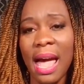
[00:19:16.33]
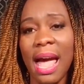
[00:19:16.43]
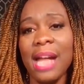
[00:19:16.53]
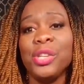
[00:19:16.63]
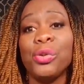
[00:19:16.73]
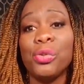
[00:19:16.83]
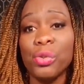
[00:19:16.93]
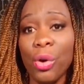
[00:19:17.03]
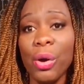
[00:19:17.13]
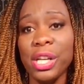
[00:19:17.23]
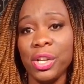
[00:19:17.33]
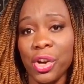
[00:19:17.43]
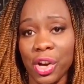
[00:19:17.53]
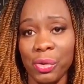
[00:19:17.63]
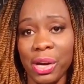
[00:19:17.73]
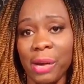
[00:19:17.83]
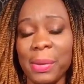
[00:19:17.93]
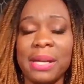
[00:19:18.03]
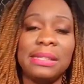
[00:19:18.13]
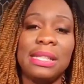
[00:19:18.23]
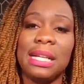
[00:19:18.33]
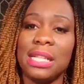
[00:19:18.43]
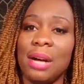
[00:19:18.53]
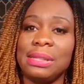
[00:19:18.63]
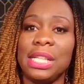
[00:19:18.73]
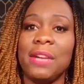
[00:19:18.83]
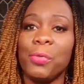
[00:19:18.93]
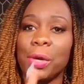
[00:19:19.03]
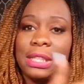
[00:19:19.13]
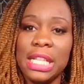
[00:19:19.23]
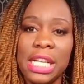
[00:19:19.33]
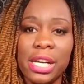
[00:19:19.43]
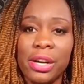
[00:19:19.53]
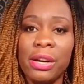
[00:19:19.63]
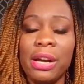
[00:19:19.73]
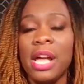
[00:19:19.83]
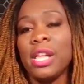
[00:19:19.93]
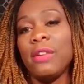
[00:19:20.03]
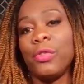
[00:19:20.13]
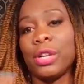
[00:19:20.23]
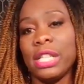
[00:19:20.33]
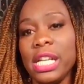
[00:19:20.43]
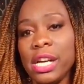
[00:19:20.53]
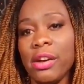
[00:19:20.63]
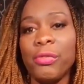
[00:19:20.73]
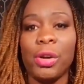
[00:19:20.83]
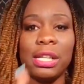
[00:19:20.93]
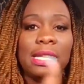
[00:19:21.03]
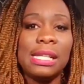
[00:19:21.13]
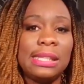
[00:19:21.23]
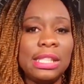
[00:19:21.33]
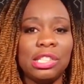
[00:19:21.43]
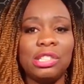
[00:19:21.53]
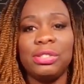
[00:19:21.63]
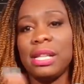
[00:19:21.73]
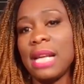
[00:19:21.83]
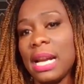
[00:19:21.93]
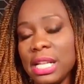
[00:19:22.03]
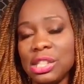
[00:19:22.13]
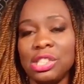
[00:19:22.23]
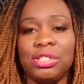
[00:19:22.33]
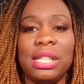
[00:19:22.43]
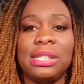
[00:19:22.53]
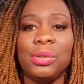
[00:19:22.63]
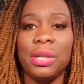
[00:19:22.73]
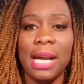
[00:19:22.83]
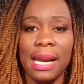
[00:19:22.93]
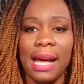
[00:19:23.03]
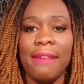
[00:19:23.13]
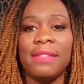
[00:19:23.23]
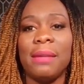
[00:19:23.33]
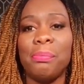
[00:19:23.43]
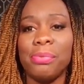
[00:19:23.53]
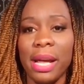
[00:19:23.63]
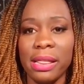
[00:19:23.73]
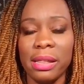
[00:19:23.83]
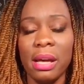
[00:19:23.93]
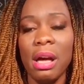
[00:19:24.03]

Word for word: and you grow in your career because you can now say you've worked here, you've worked here, you work in this industry and that industry, and so you kind of have that breadth